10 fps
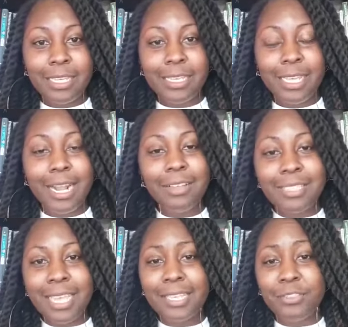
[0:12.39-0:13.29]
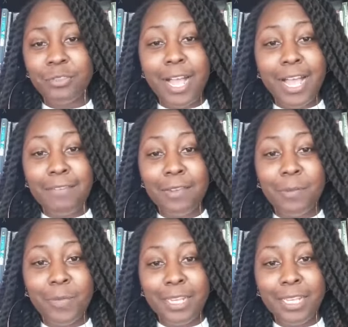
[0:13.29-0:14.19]
get out and take a drive in a
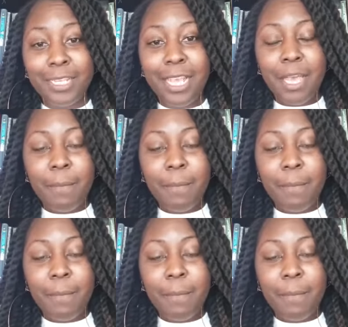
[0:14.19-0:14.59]
minute.